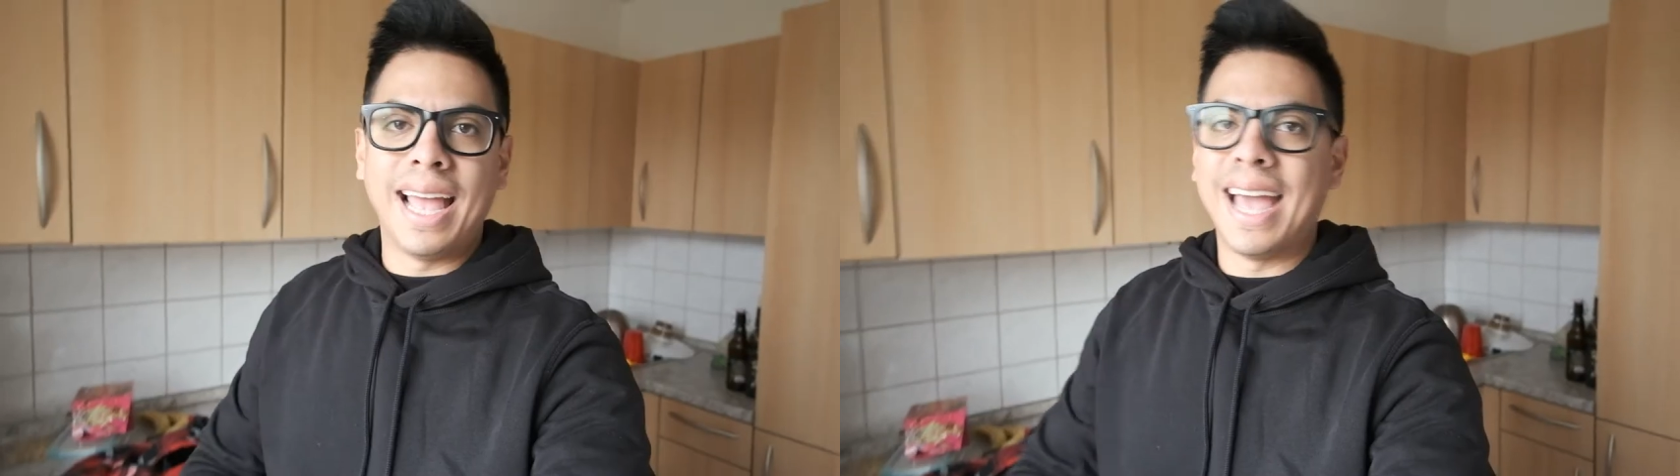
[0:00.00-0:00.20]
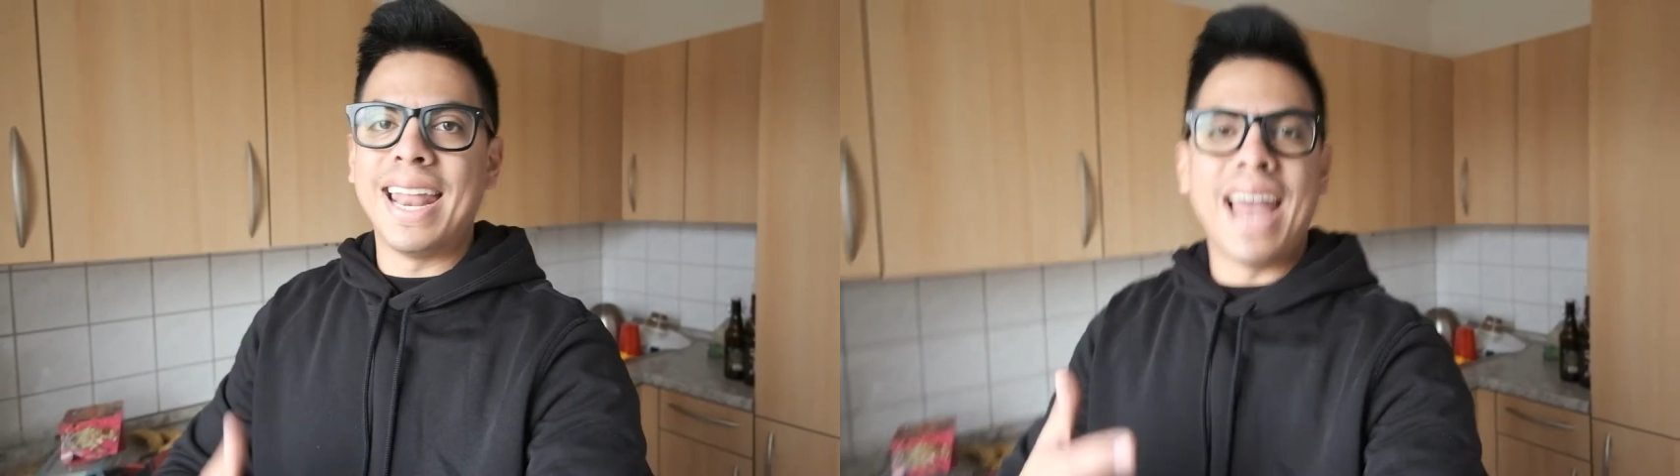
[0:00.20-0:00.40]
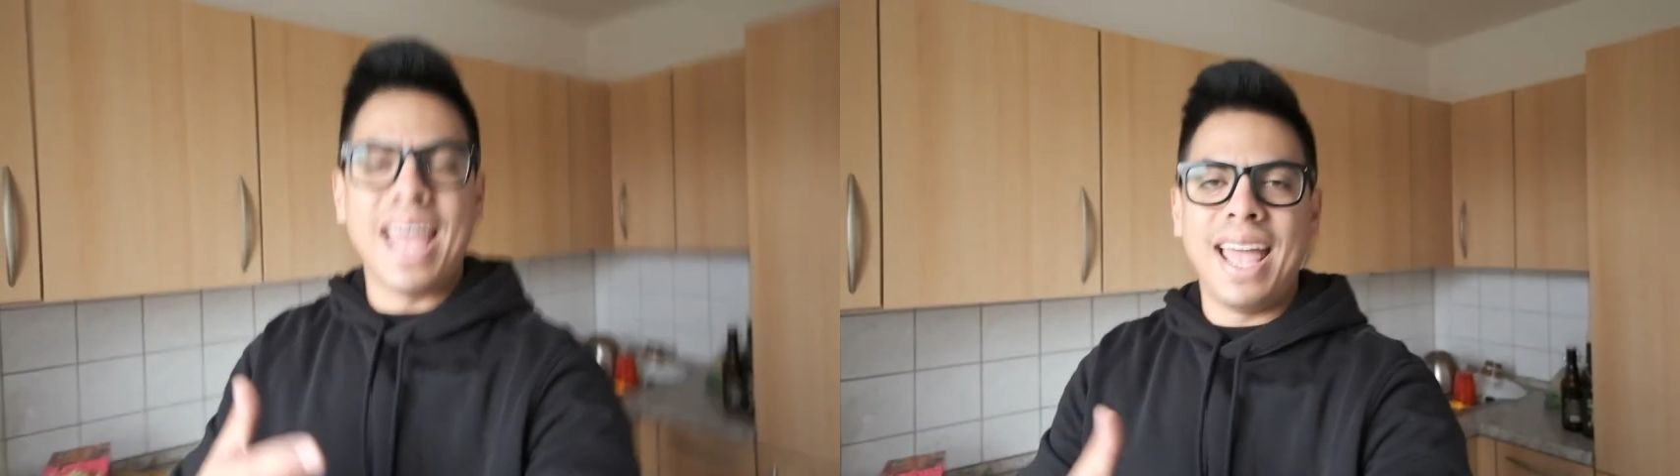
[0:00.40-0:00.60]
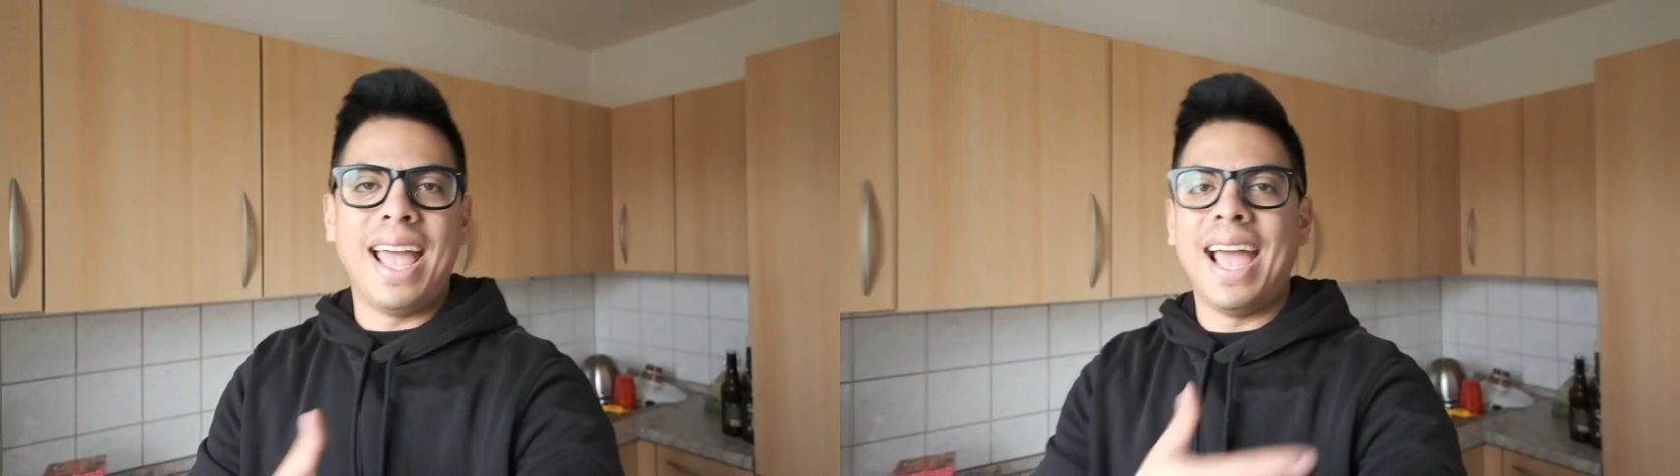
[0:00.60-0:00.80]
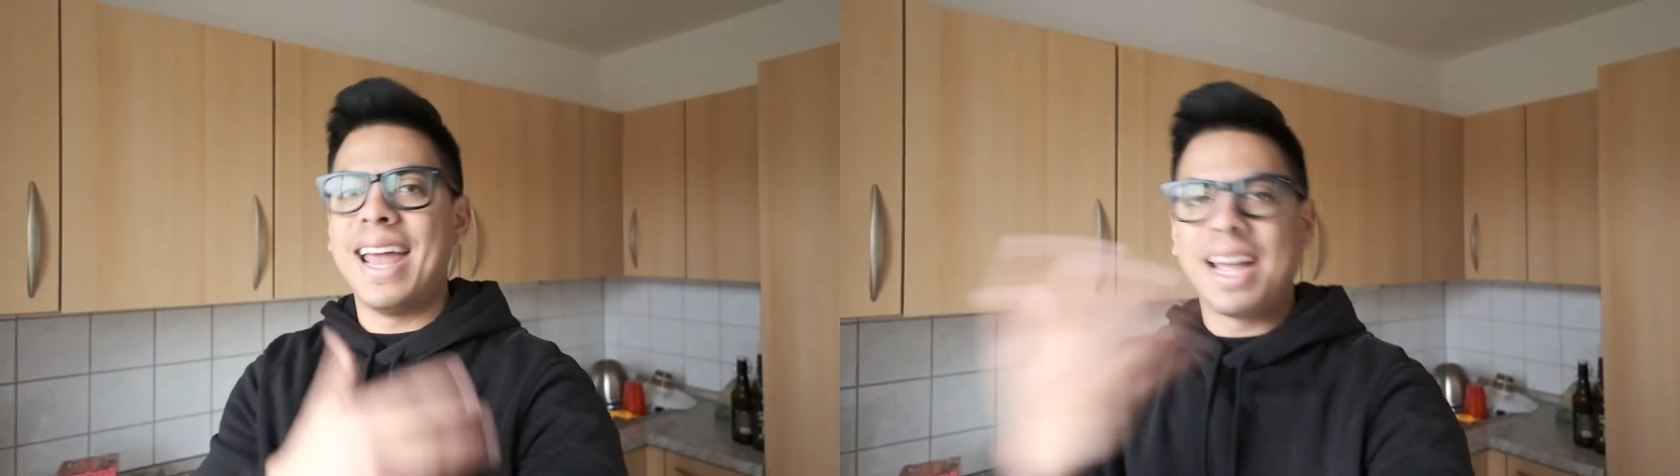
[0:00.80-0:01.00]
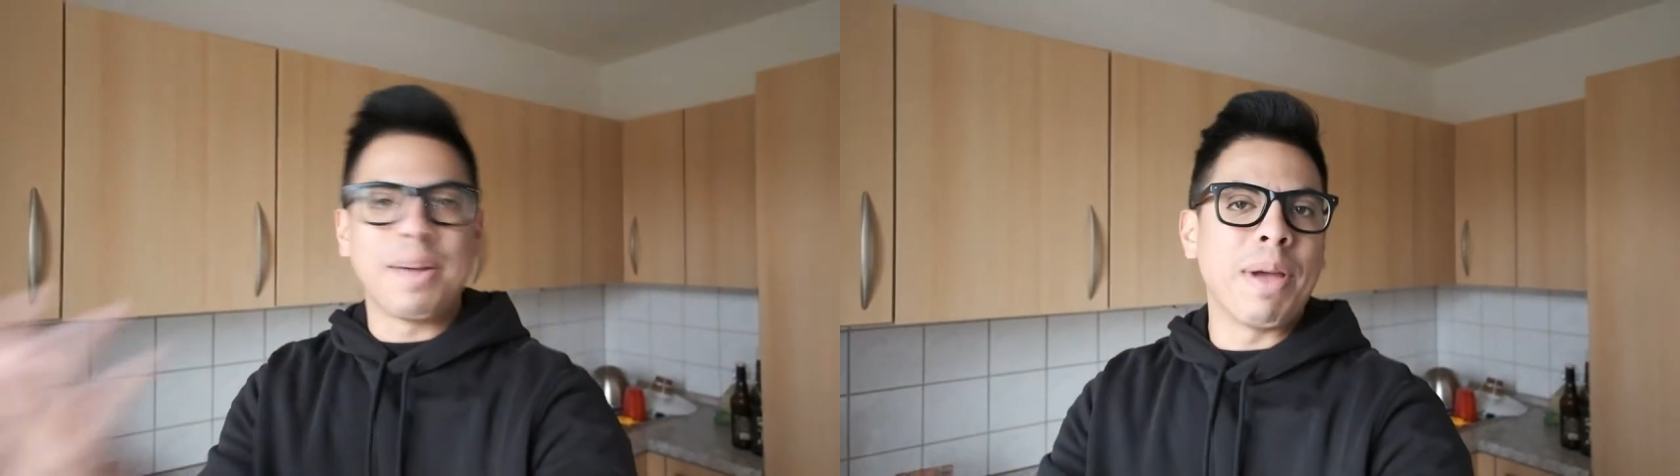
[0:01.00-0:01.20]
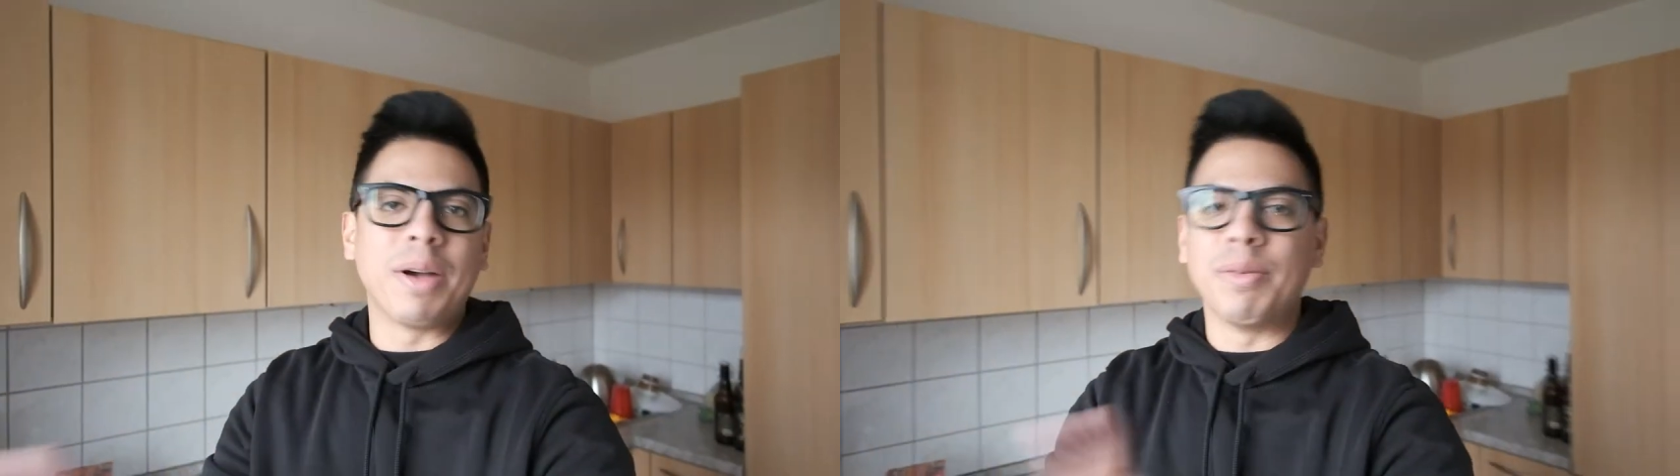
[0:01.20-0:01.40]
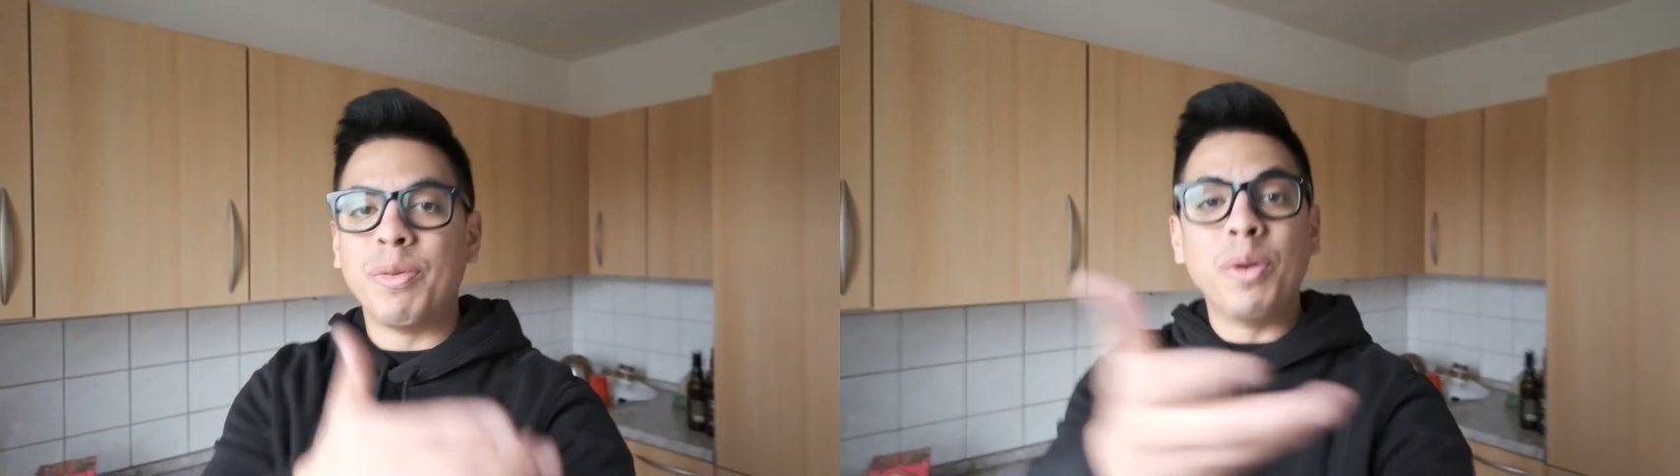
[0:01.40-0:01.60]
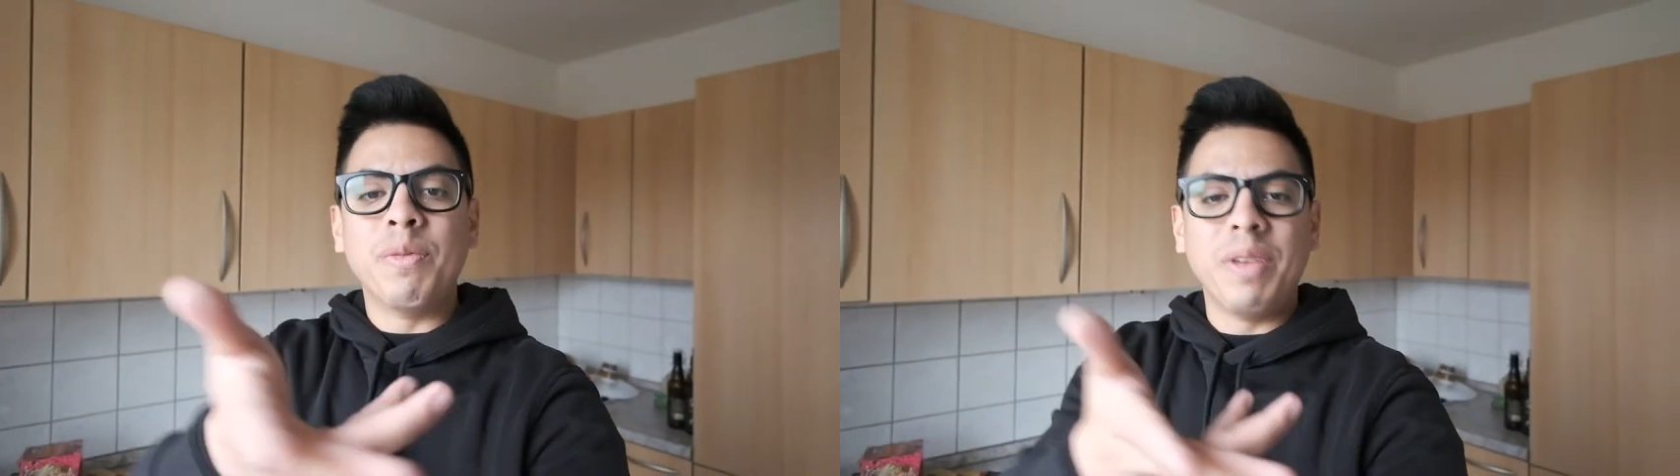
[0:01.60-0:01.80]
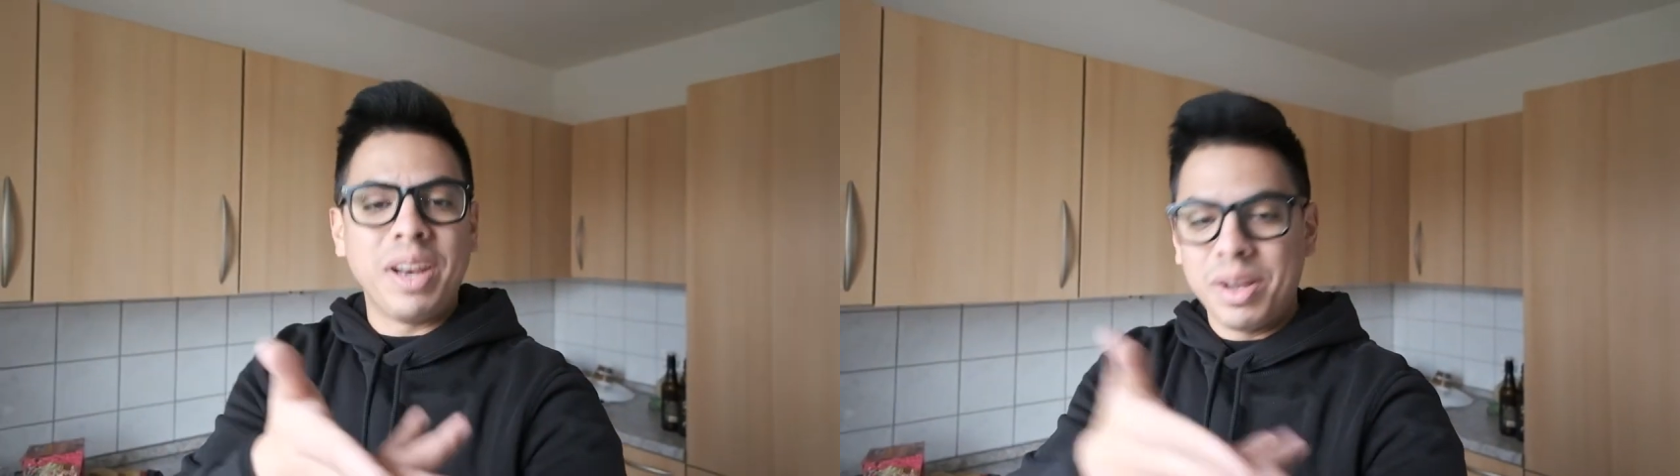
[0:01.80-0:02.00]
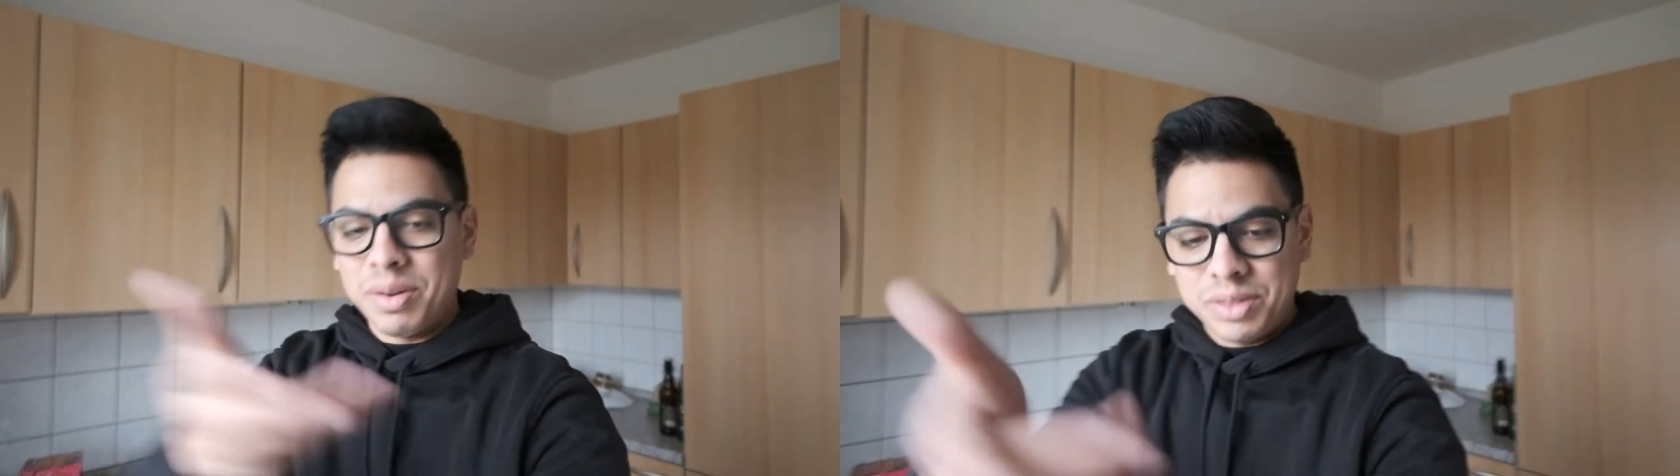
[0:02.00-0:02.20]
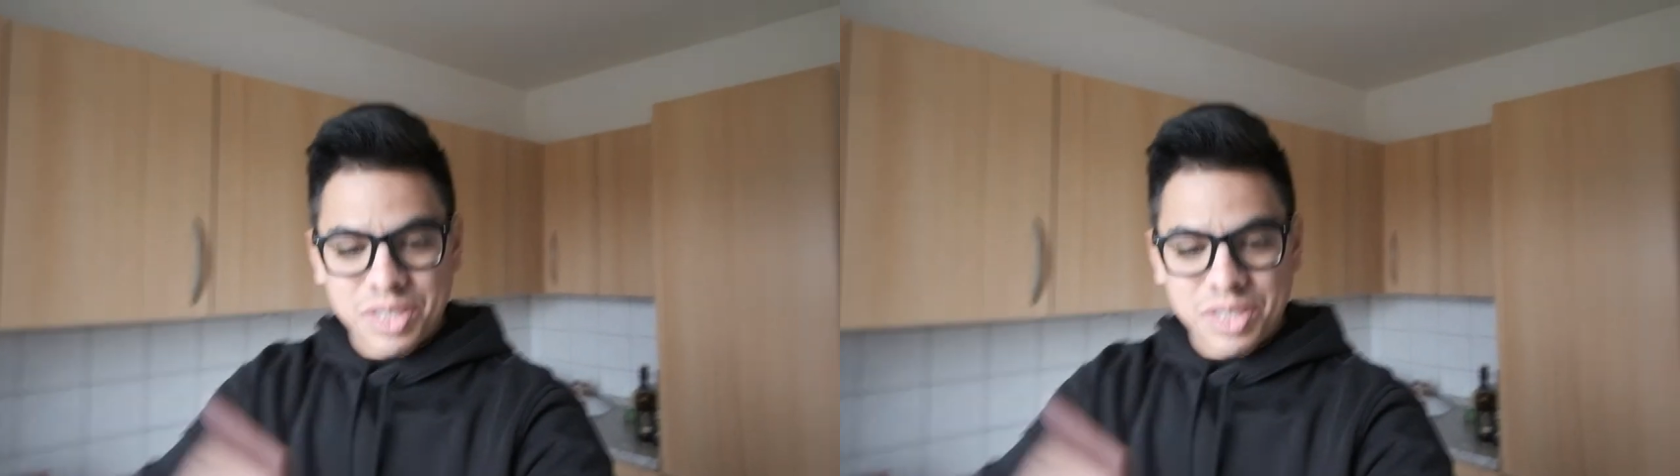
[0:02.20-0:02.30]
and I can make a full video